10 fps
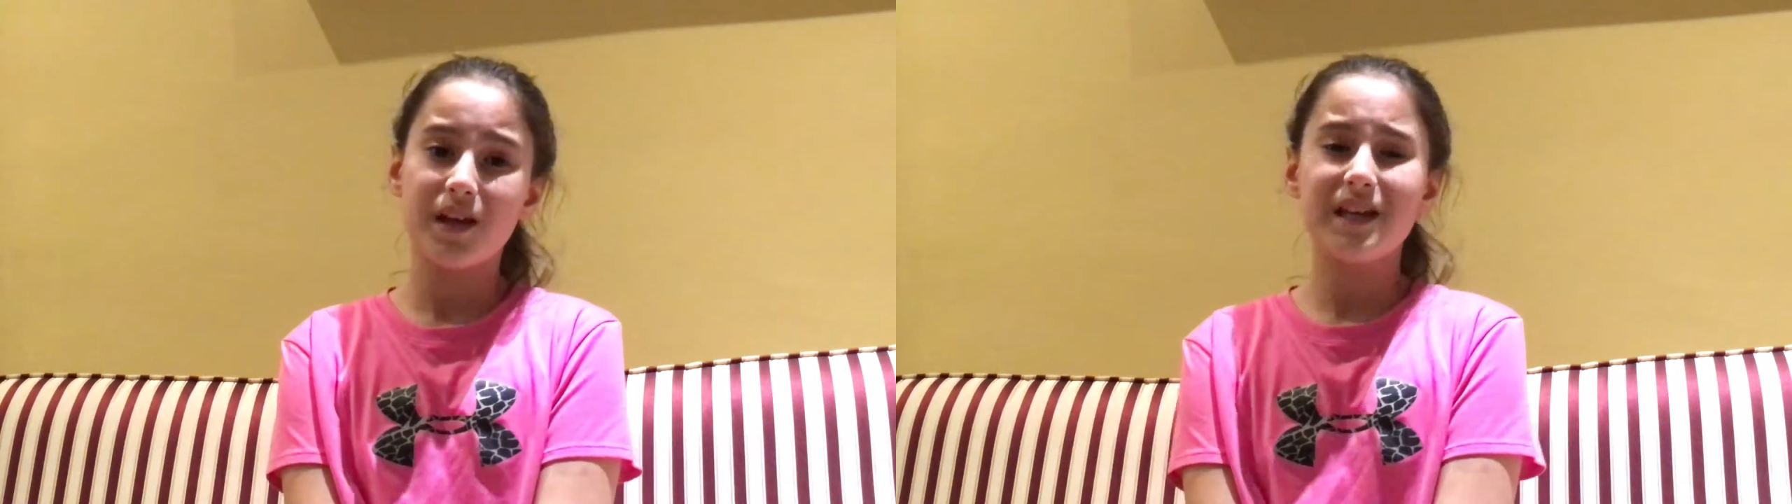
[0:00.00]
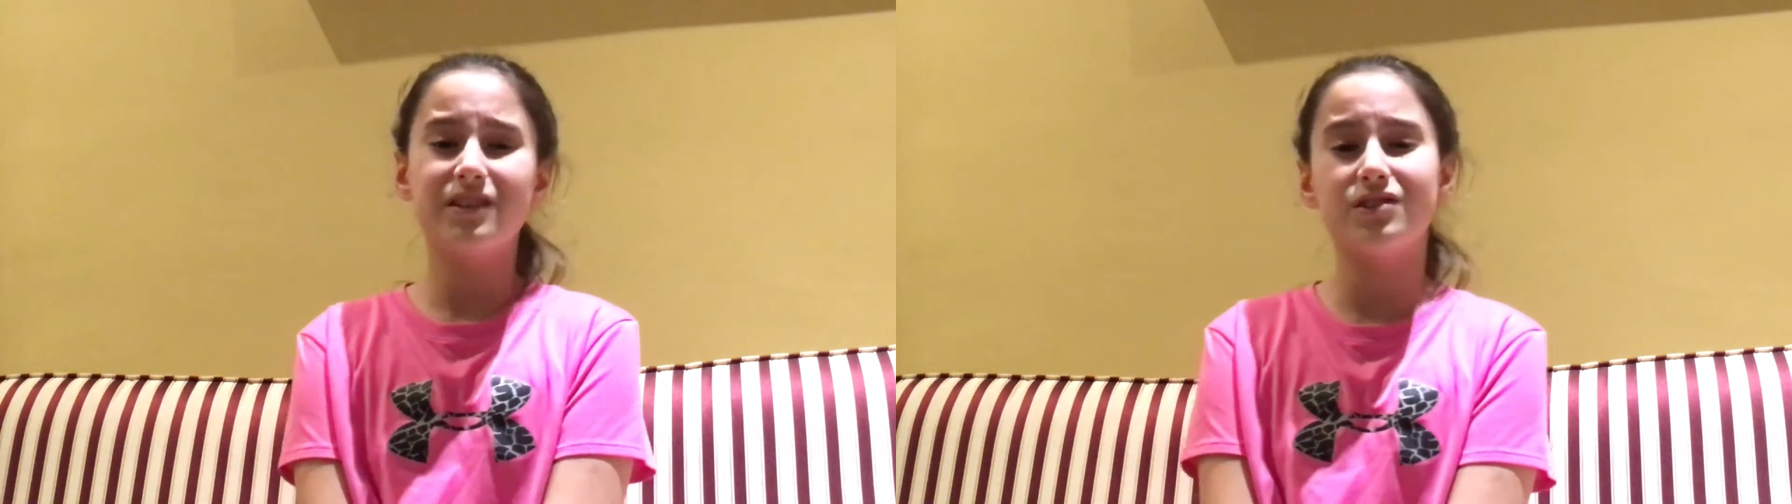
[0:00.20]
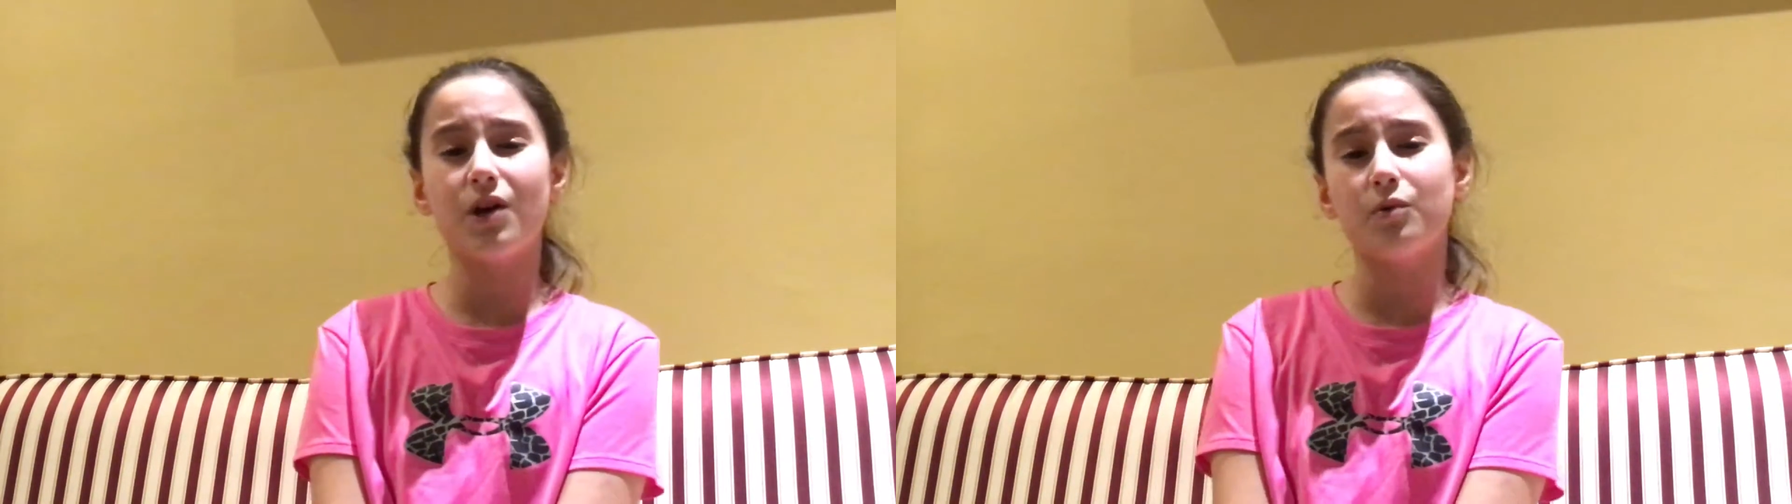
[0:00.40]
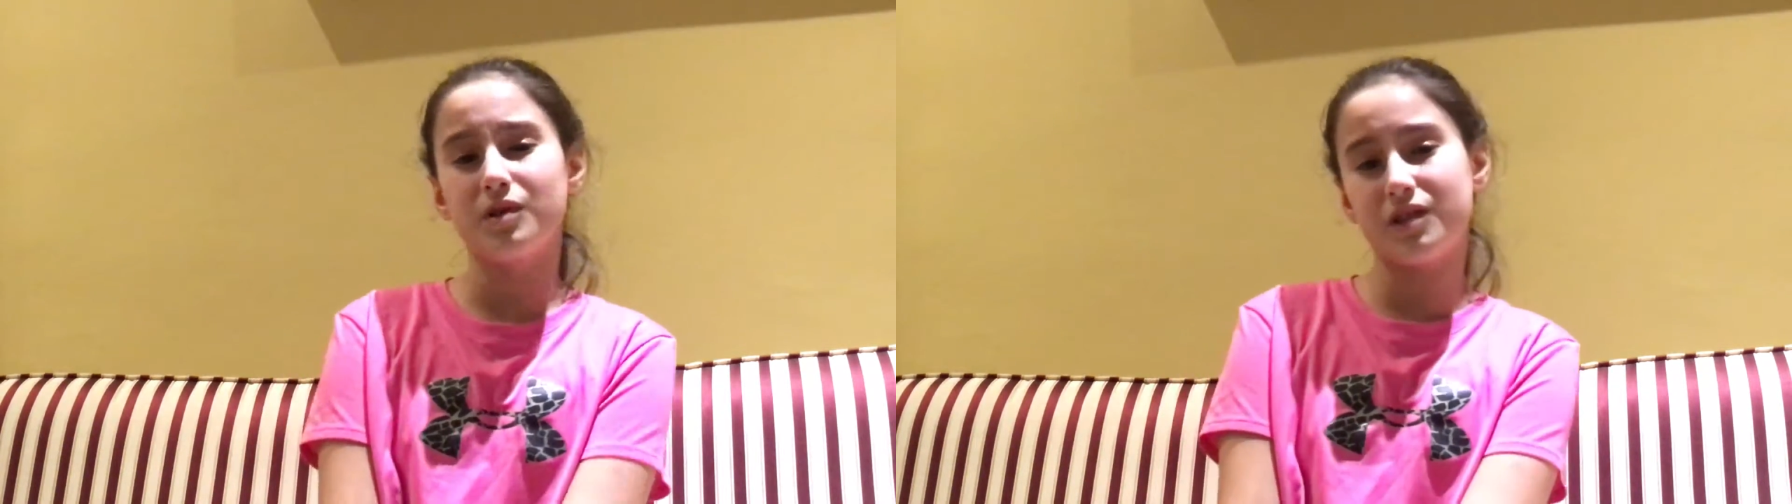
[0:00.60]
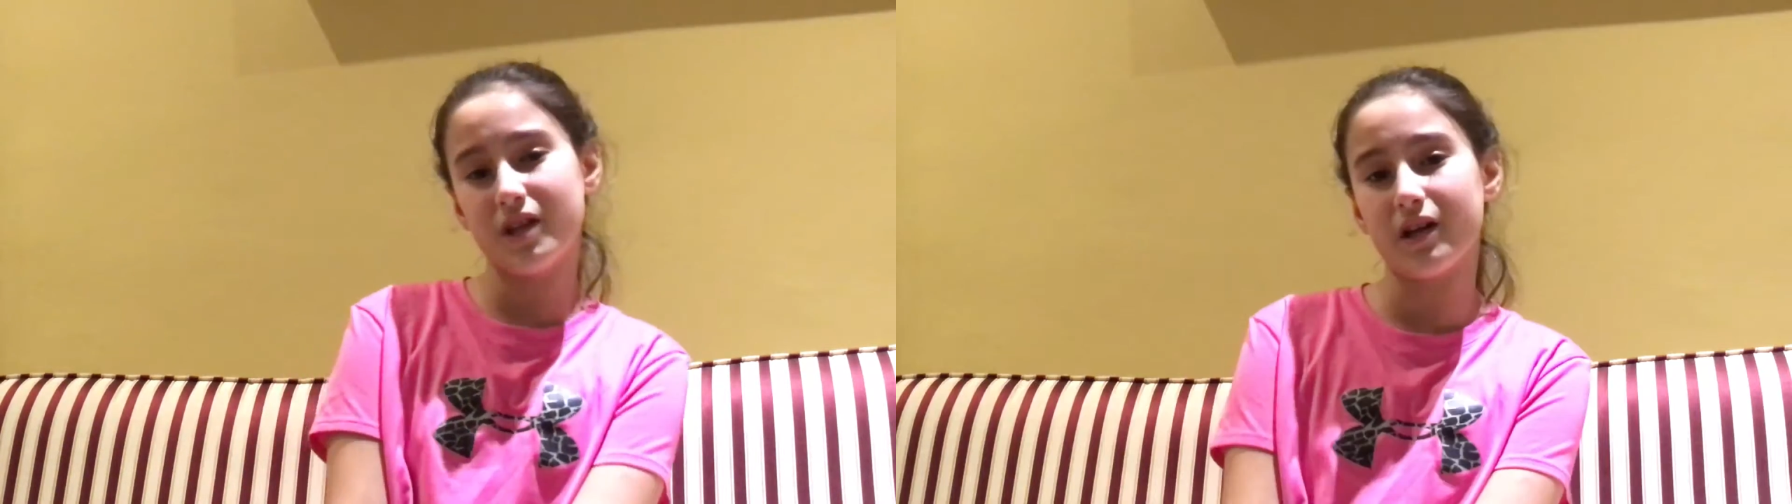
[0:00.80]
"He's so
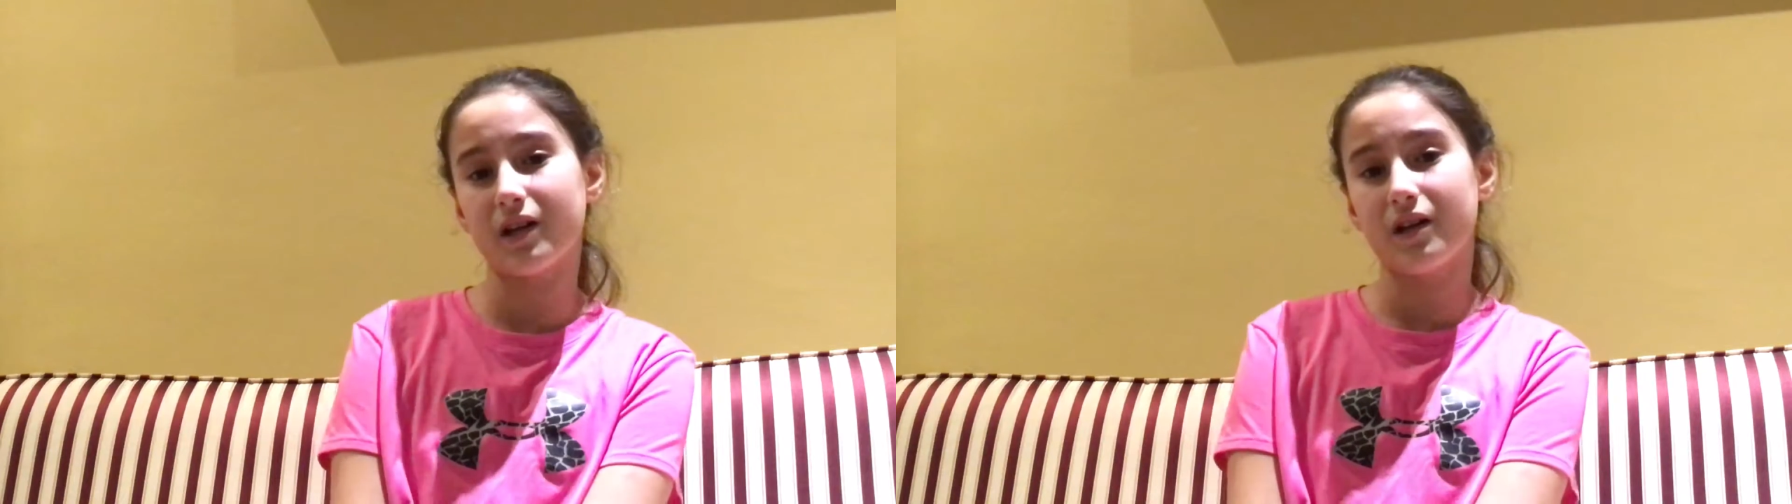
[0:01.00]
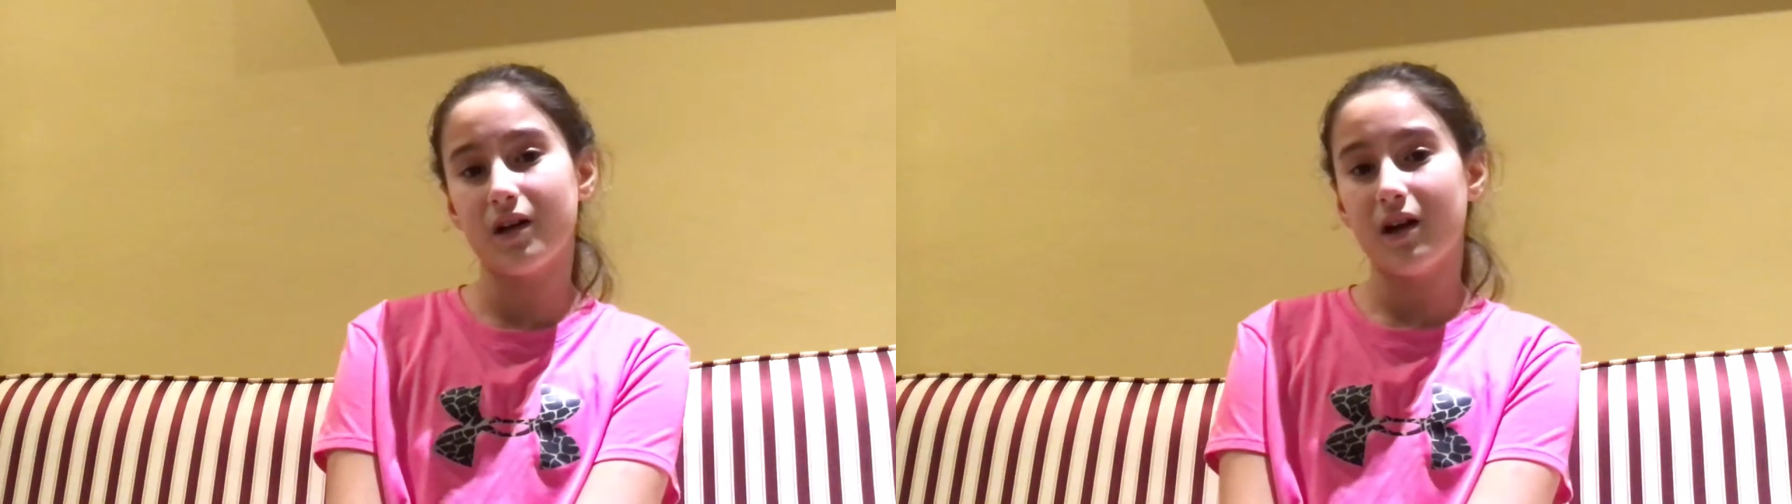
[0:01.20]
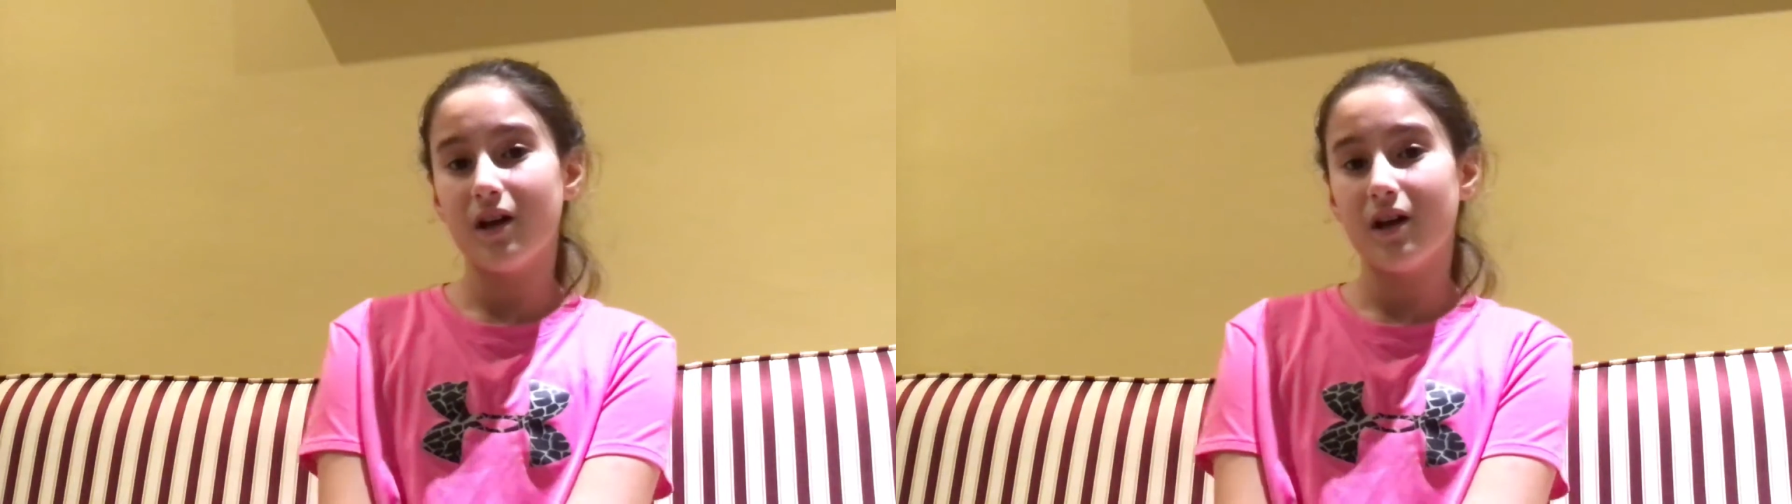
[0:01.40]
sick."